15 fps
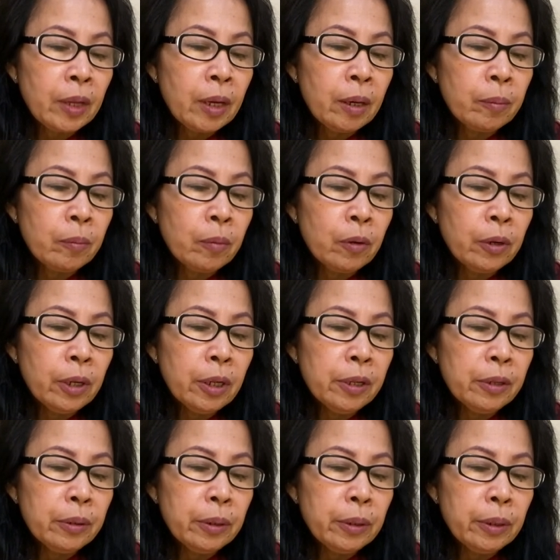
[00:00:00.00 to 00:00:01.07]
Boil
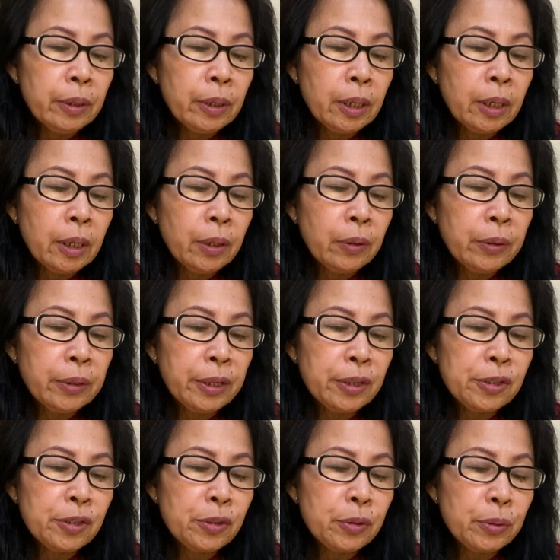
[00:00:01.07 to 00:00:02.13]
your
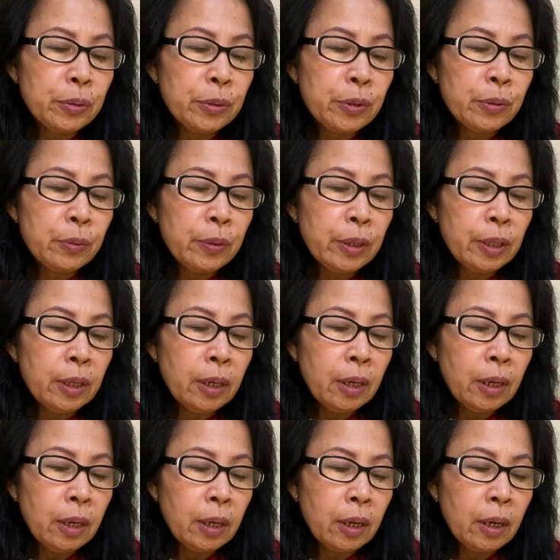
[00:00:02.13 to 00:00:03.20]
orange juice with
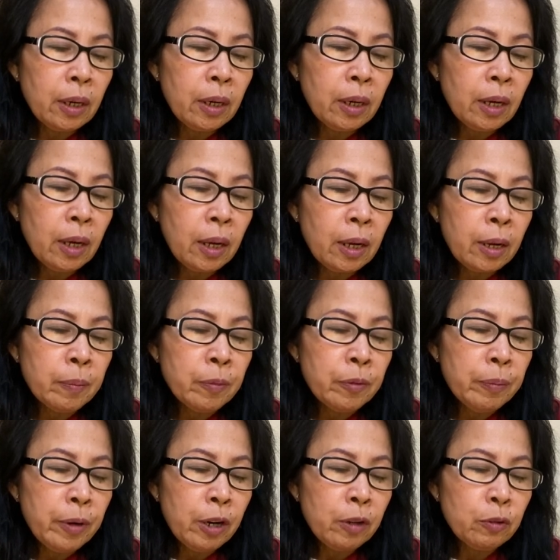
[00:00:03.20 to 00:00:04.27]
a cup of
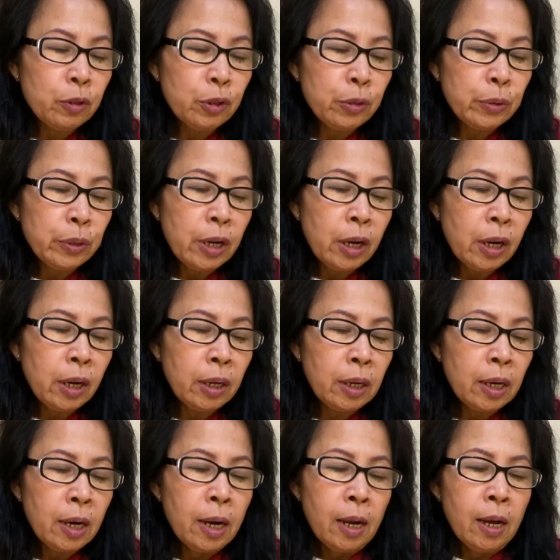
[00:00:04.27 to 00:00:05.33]
brown sugar,
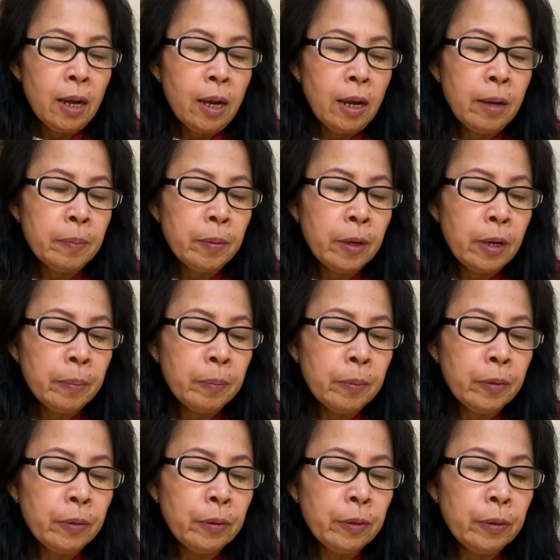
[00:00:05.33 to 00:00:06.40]
half cup
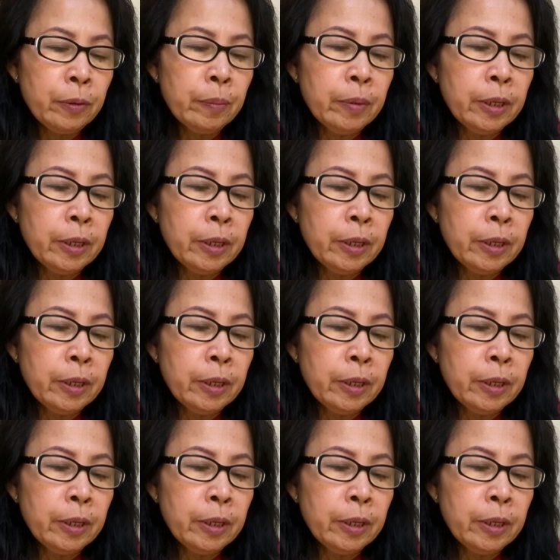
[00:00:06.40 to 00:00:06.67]
of